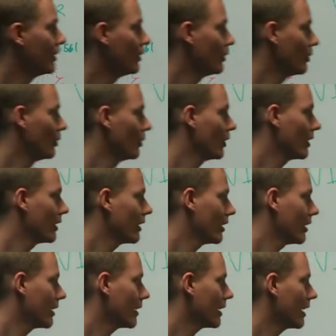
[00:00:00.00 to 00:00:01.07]
You
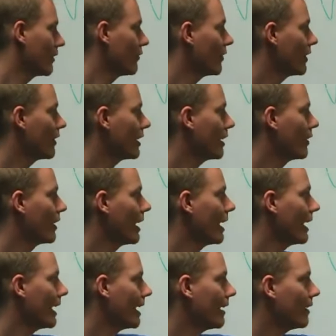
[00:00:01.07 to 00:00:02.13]
can figure
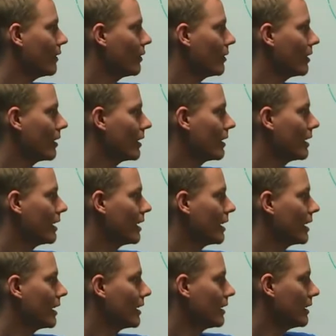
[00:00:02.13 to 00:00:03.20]
out how
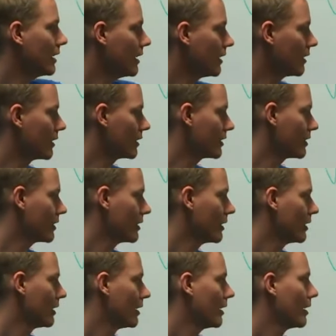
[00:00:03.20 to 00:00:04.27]
the
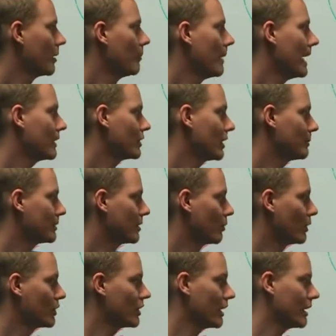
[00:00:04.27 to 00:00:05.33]
years match up
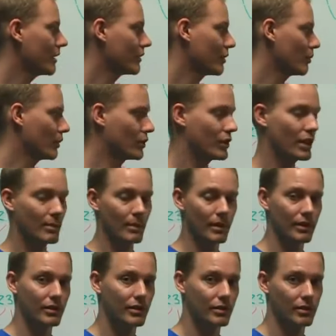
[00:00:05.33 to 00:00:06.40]
to which letters and which
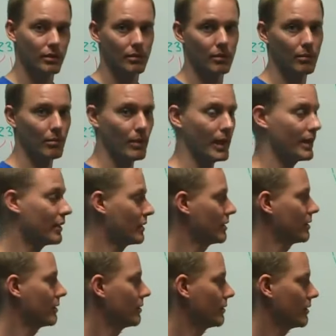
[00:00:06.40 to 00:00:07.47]
numbers by
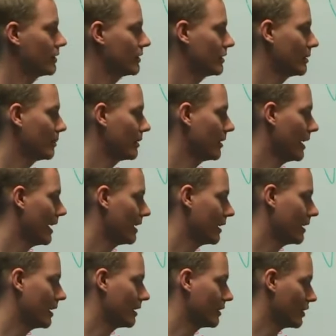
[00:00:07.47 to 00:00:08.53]
this simple
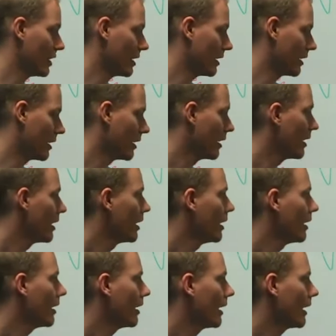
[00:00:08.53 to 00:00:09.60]
handy-dandy chart,
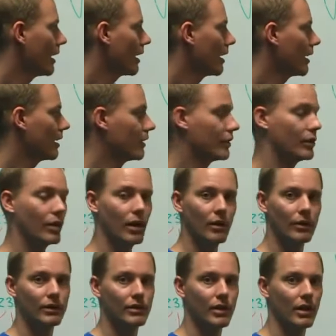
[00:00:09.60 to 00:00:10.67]
and you'll
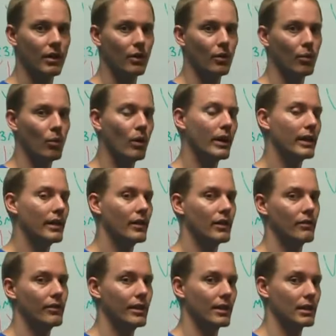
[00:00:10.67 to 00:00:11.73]
always know what
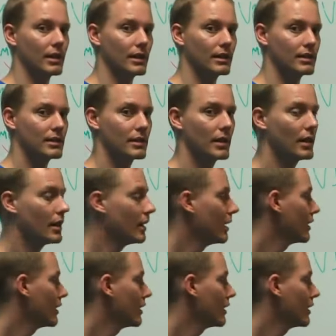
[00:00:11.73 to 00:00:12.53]
year the vehicle is.